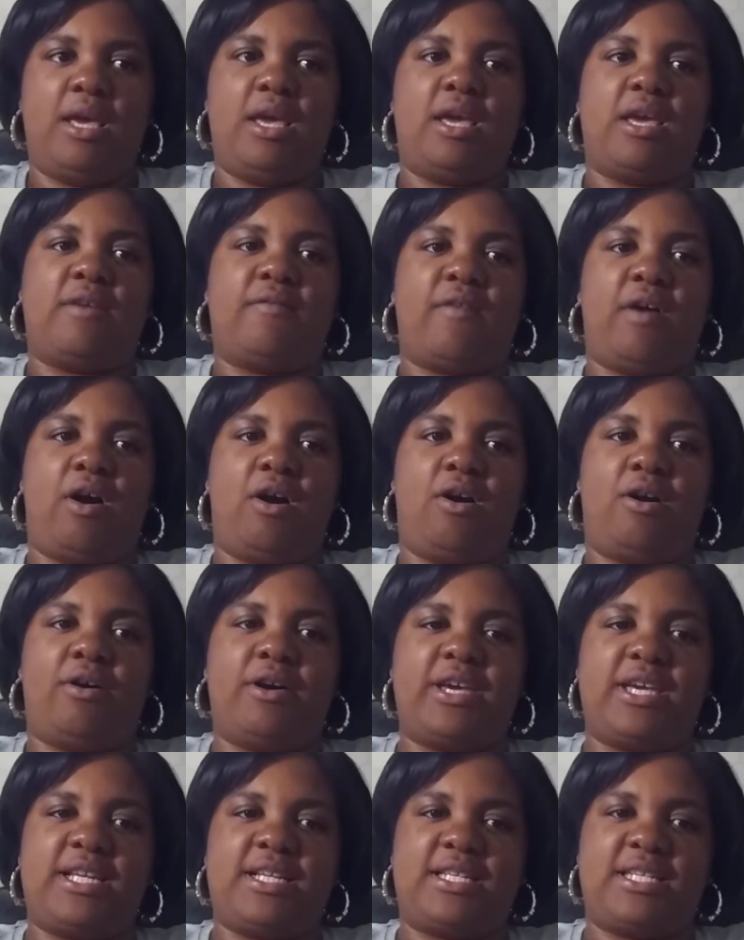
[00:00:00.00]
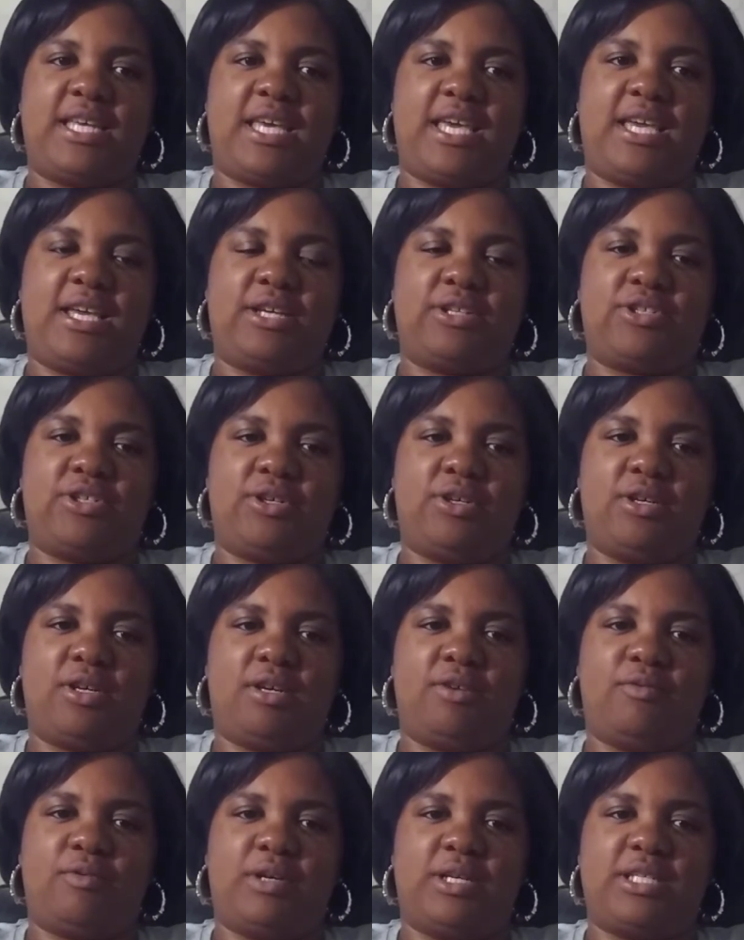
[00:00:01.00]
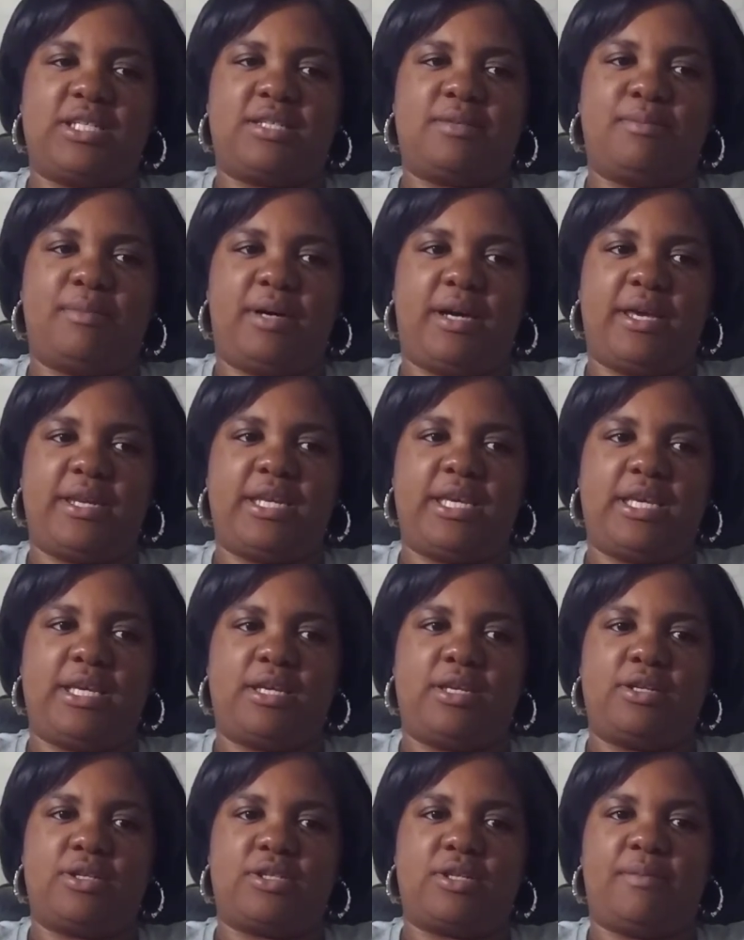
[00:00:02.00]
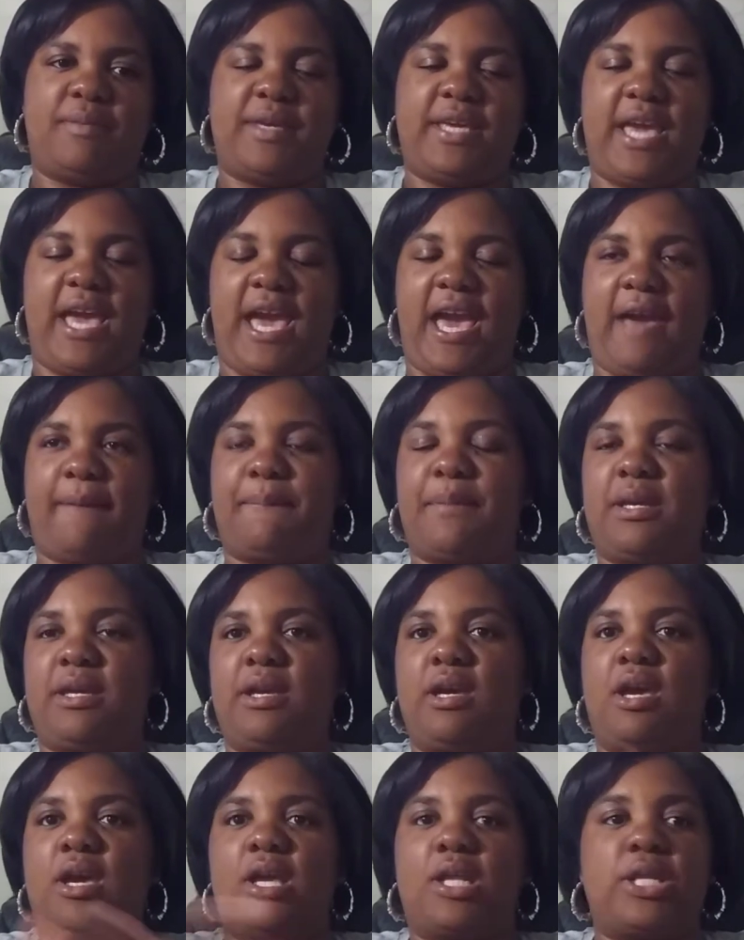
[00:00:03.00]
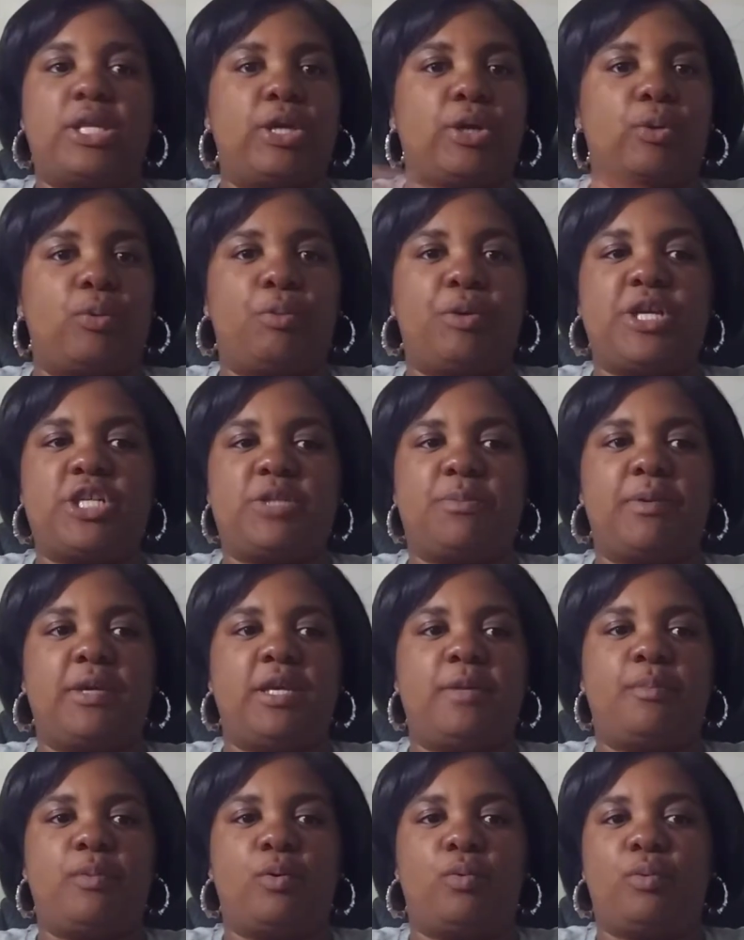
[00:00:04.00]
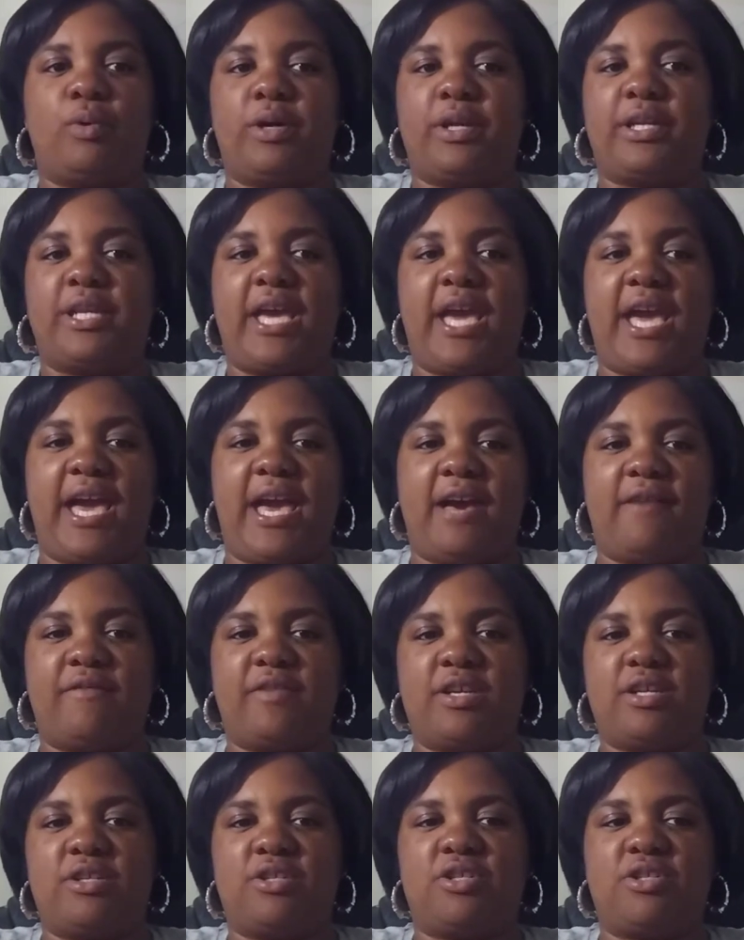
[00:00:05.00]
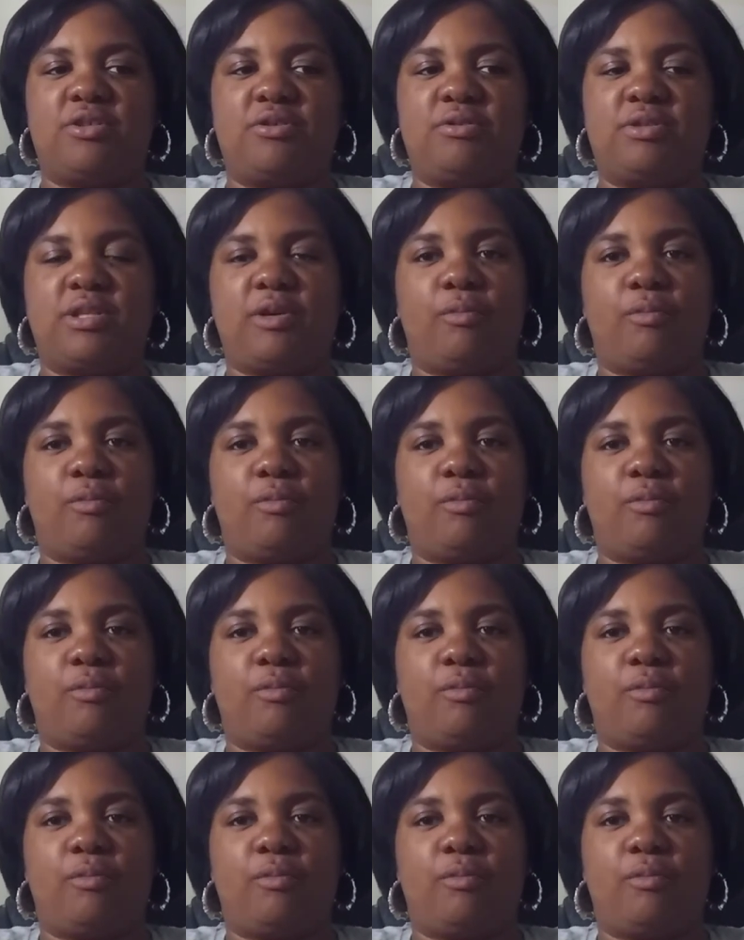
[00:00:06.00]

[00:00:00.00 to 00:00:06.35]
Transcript: If all it took was money to be happy, then rich people wouldn't have issues.